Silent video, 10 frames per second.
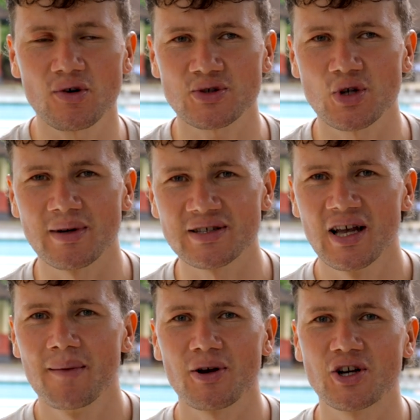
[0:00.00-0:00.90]
swimmers
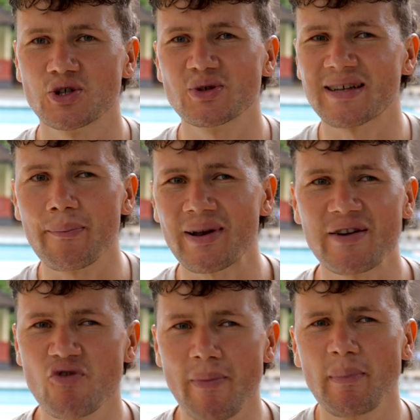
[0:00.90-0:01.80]
because you simply
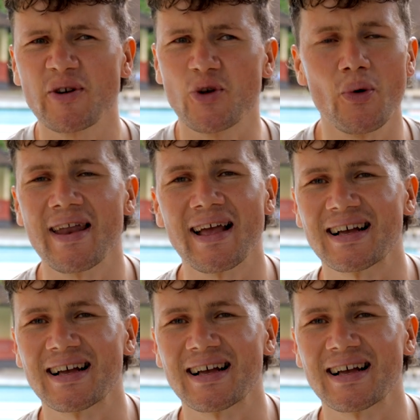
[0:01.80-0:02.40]
remember doing it